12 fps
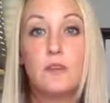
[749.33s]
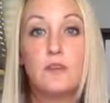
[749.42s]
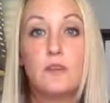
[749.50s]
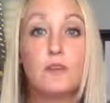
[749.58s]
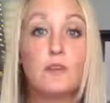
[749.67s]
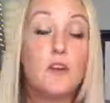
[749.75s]

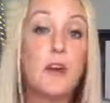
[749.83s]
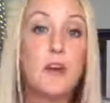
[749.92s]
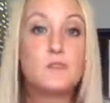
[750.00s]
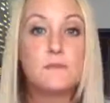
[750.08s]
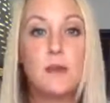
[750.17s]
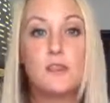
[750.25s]
If your front of
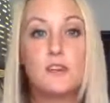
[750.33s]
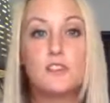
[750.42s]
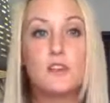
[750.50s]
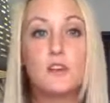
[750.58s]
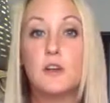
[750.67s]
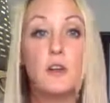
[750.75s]
house
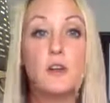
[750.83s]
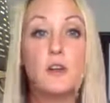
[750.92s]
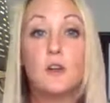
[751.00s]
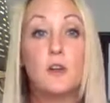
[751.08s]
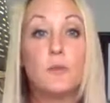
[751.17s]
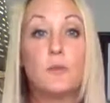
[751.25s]
manager
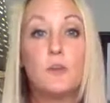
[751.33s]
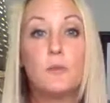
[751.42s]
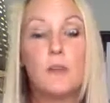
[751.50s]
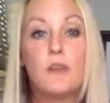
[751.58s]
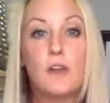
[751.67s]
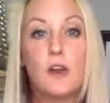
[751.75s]

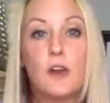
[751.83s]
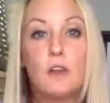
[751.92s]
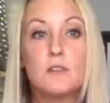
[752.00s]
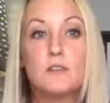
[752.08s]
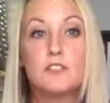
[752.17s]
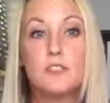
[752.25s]
couldn't be
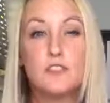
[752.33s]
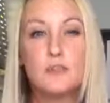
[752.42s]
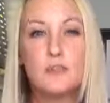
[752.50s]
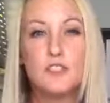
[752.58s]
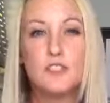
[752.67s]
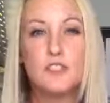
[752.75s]
there, did
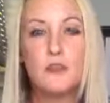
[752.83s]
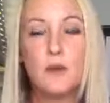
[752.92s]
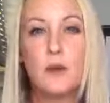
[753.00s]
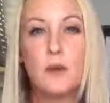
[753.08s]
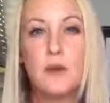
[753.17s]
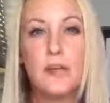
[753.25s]
you know
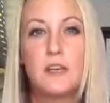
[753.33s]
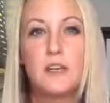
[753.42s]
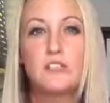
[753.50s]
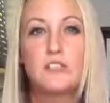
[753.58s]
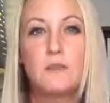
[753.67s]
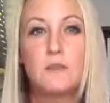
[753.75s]
how to
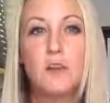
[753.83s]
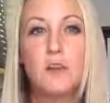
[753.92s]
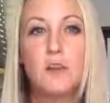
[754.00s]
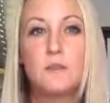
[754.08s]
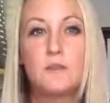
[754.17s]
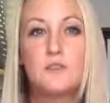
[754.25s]
manage the front
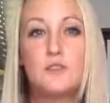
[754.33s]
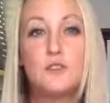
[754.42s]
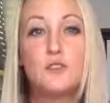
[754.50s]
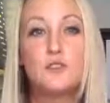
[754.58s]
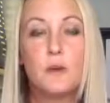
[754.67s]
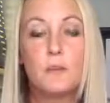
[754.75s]
of house?
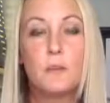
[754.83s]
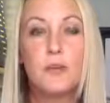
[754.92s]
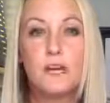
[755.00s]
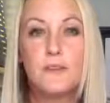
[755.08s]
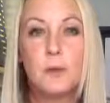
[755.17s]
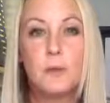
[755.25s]
Could you jump
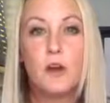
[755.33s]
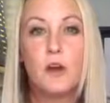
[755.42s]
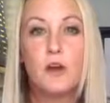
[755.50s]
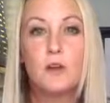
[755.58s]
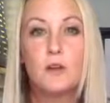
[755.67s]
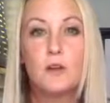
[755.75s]
behind the
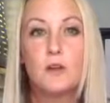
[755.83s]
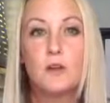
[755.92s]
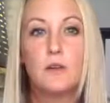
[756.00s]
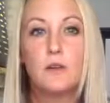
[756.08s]
bar?